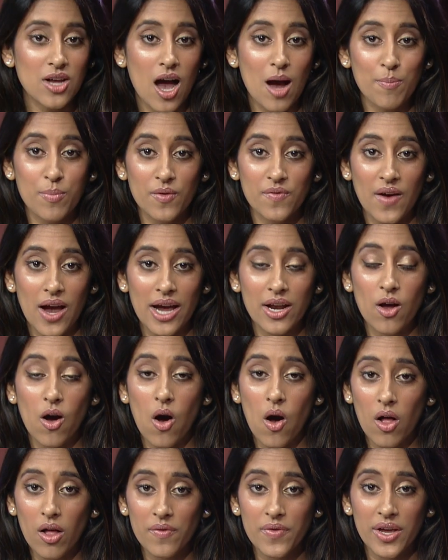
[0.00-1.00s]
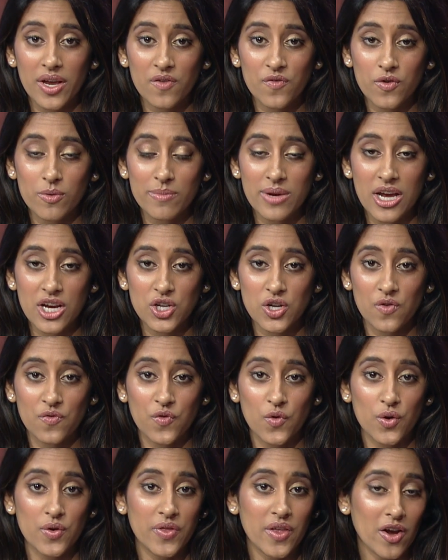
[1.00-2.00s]
not provide all the information
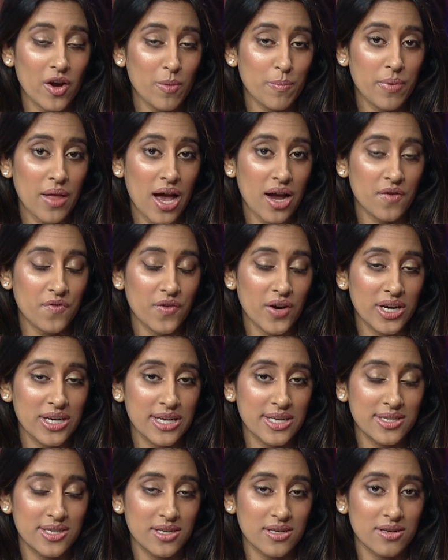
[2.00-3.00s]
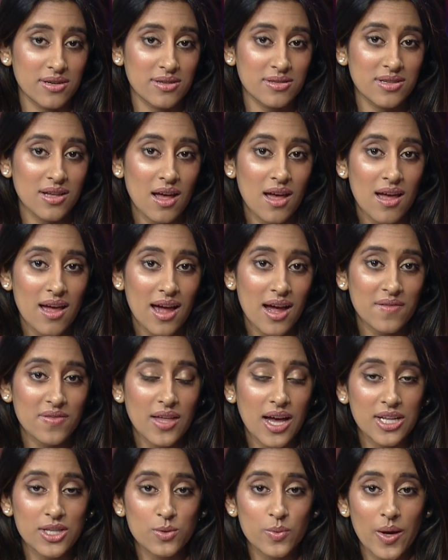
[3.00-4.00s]
for their Black Friday deals, and
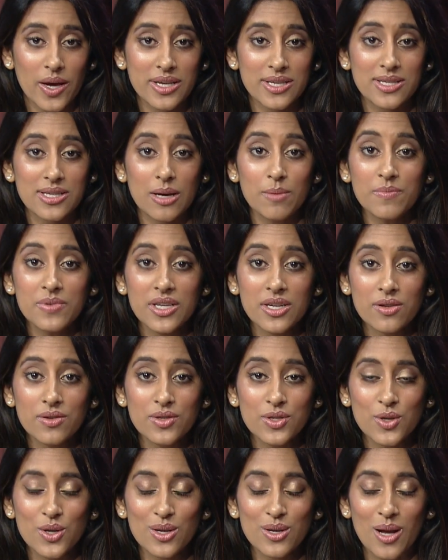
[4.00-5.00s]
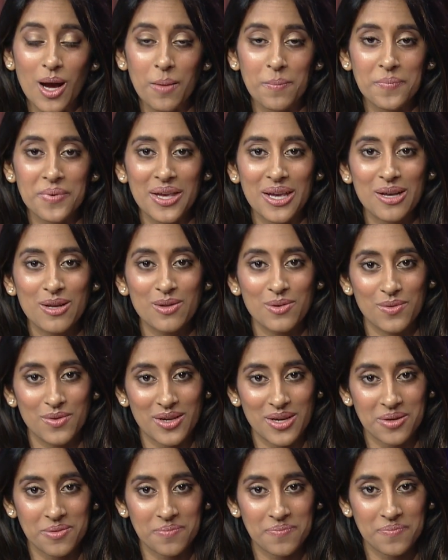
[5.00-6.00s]
that's why some deals could not be
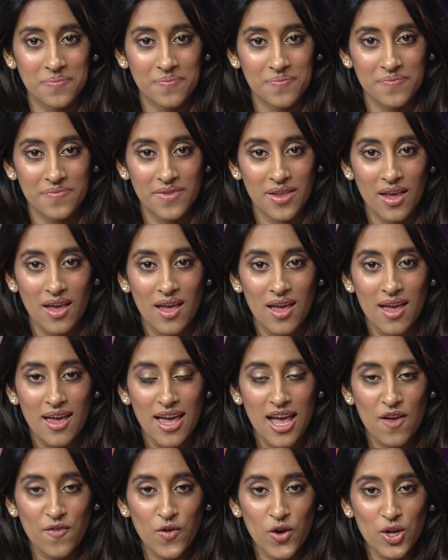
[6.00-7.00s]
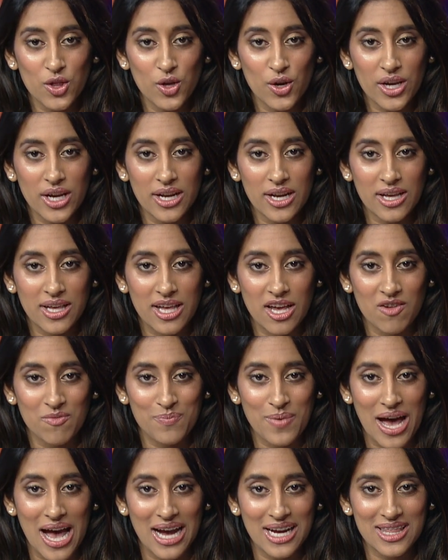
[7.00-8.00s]
included. If you're looking to give
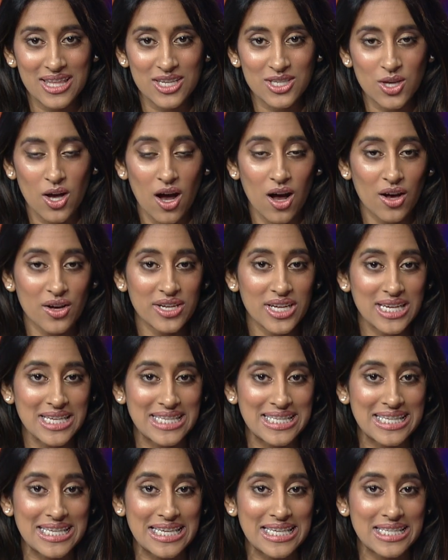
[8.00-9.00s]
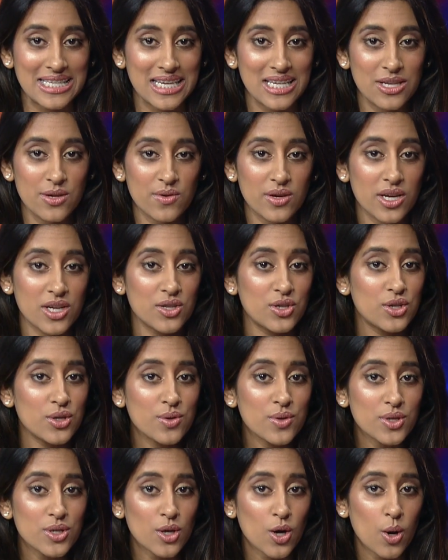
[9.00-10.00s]
back this holiday season, you can
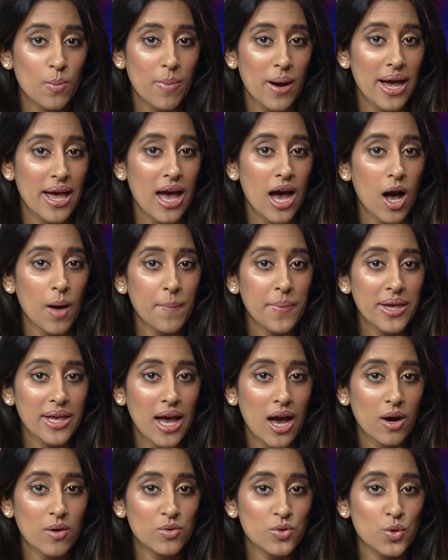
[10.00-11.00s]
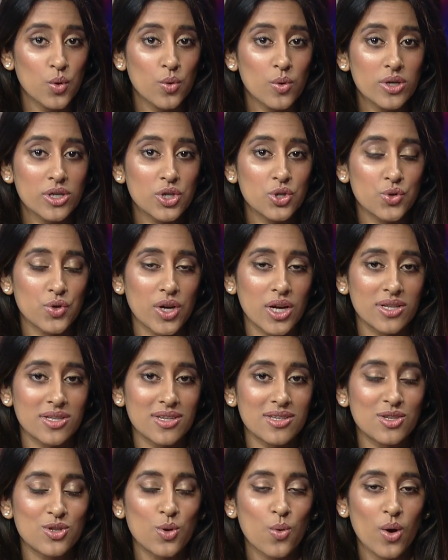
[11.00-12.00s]
do so by helping out Torrance
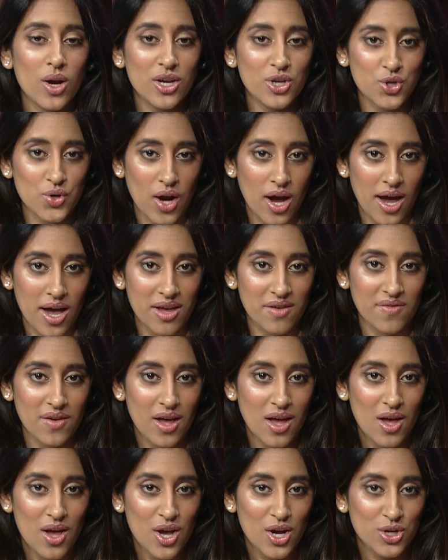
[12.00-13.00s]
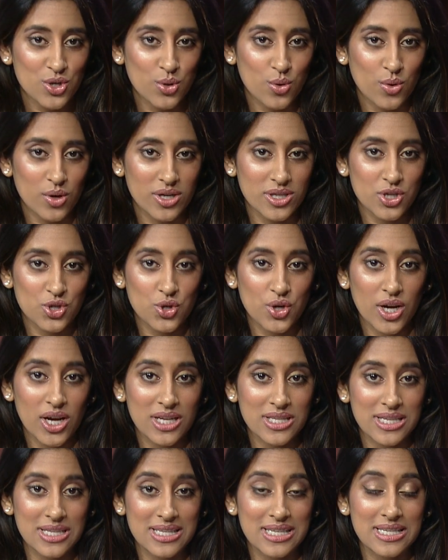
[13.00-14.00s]
Transit's toy drive. Torrance
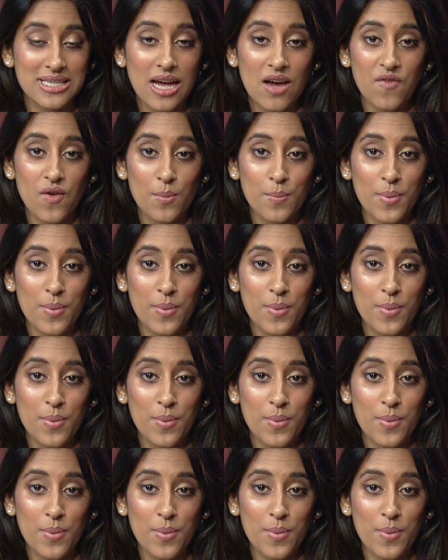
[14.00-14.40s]
Transit Stuff a